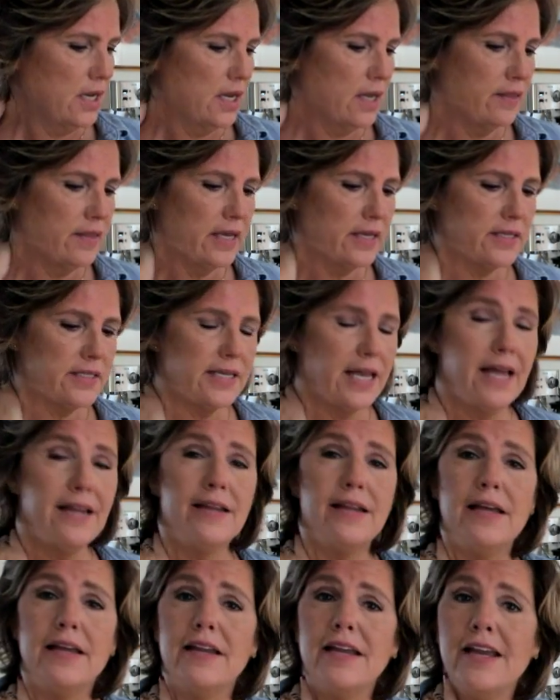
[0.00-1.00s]
The
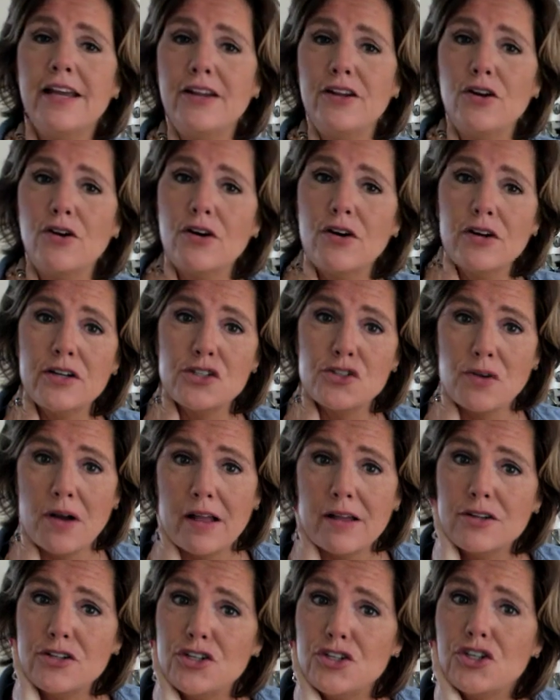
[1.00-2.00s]
ascendant in your
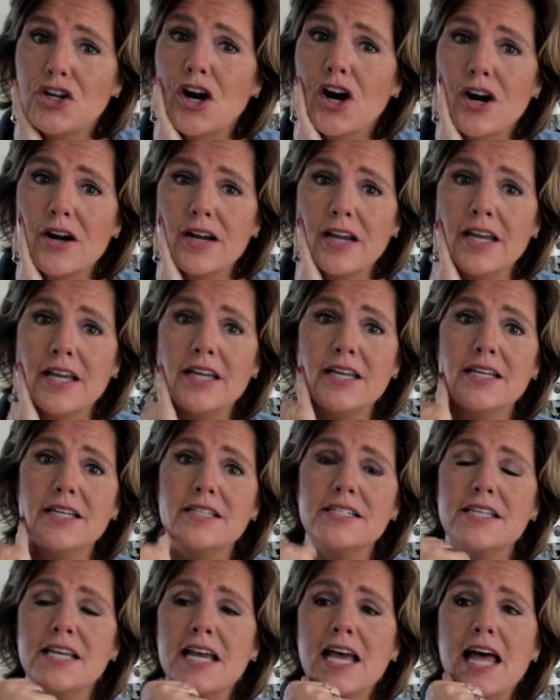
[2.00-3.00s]
astrology chart
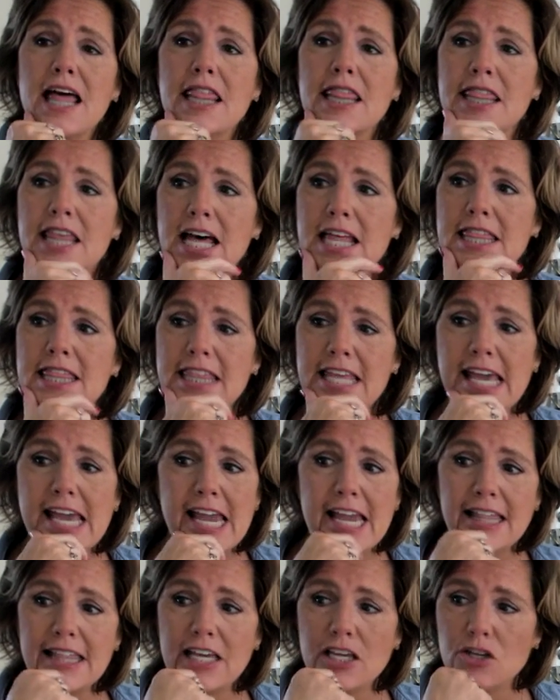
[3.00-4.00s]
is the
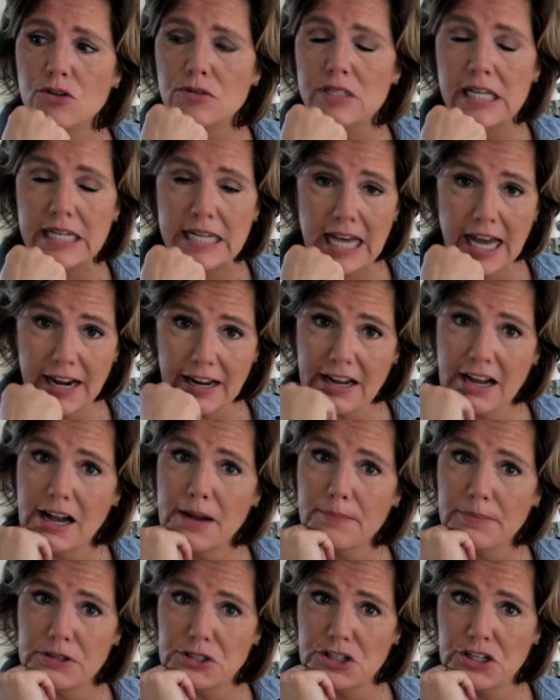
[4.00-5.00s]
thing that you did not
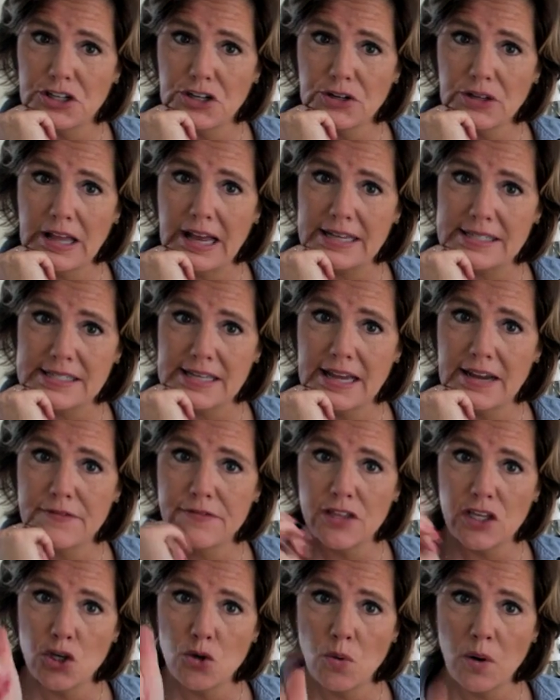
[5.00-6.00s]
accomplish in your last life
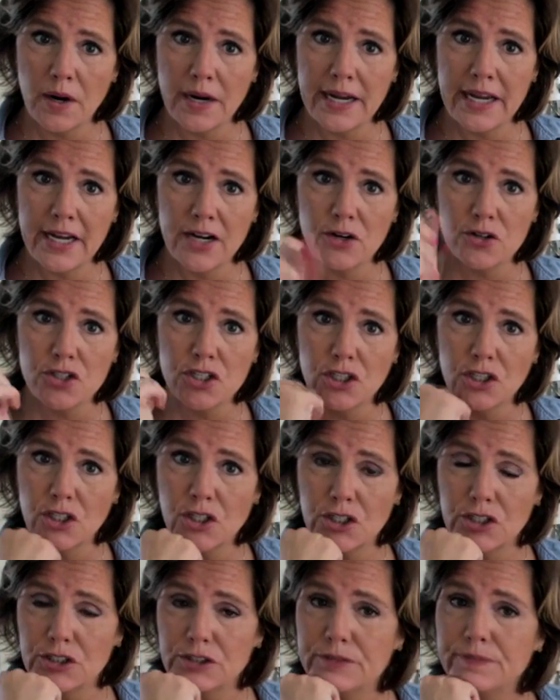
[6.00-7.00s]
that you are here to
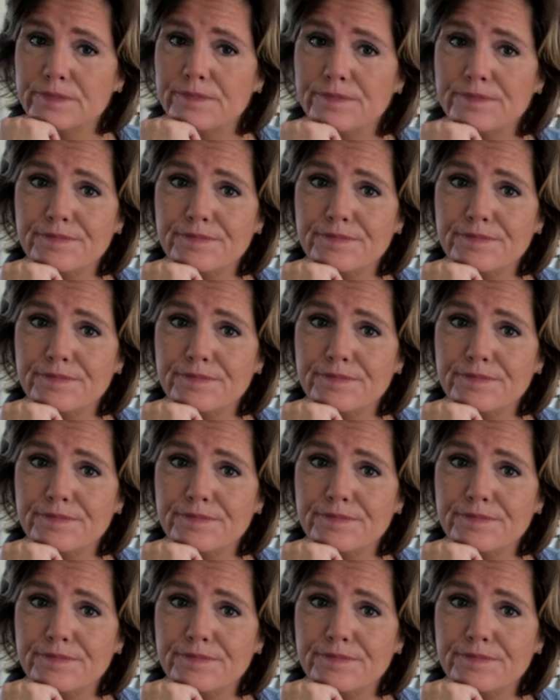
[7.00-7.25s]
learn.